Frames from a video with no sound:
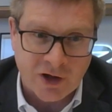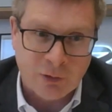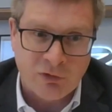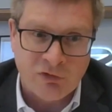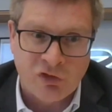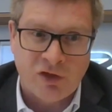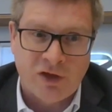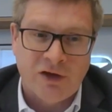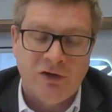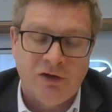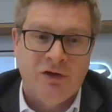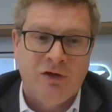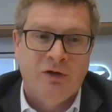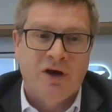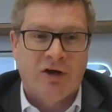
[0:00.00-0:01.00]
like we've seen,
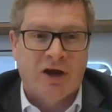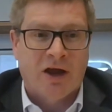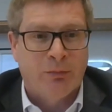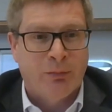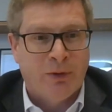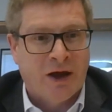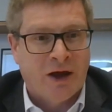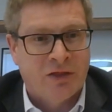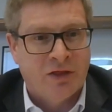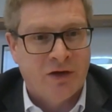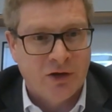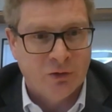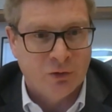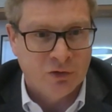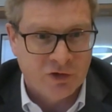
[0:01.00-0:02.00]
you never get back to
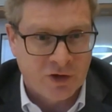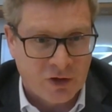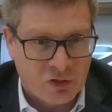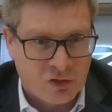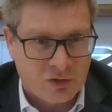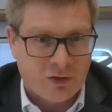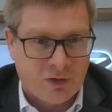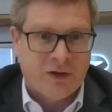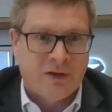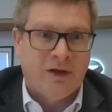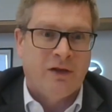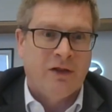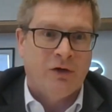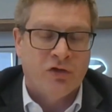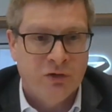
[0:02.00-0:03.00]
the old days. I think
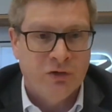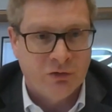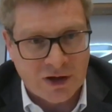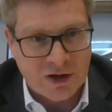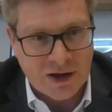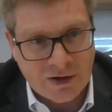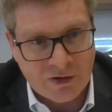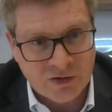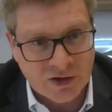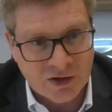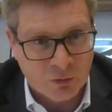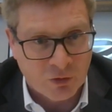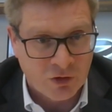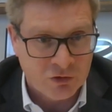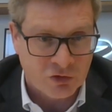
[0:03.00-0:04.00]
there is a new reality
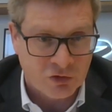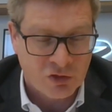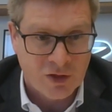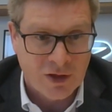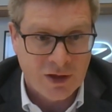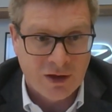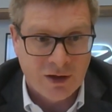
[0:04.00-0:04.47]
emerges.